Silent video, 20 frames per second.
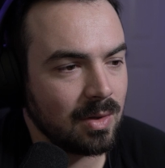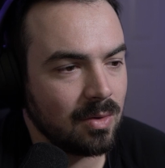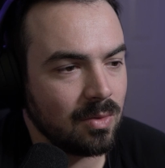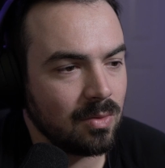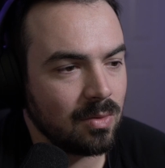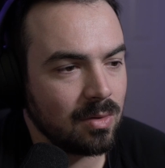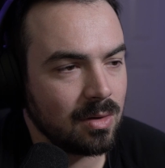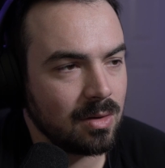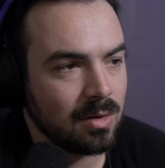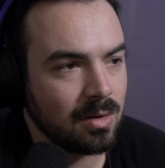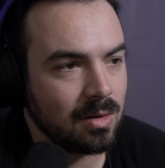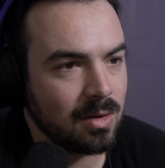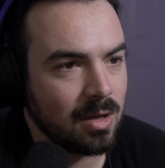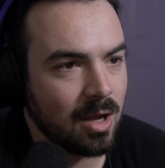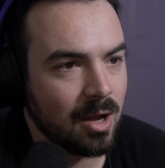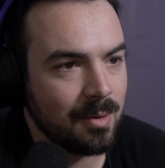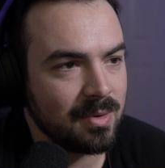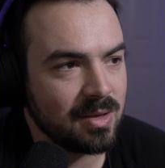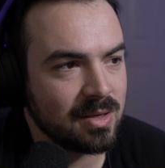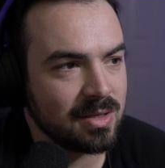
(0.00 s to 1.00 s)
Oh,
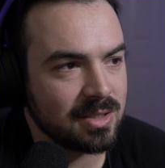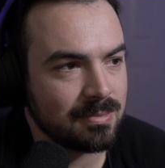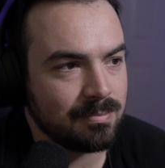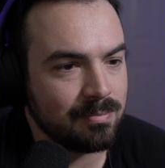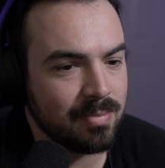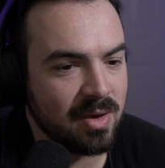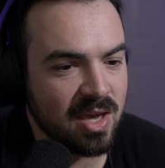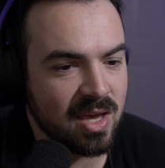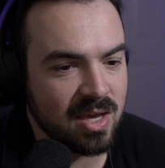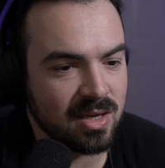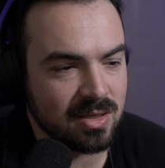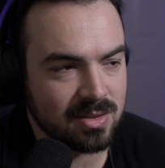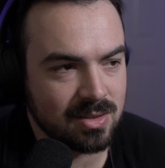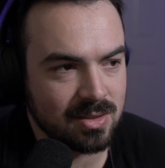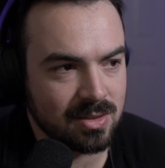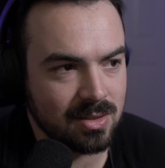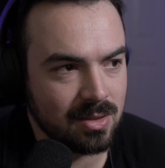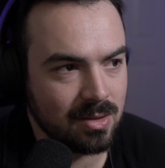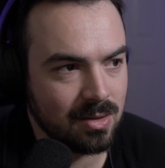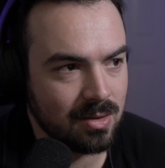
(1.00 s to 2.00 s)
Gabi is
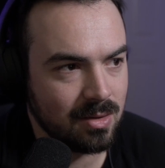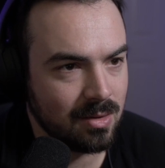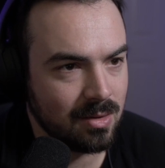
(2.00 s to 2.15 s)
pissed.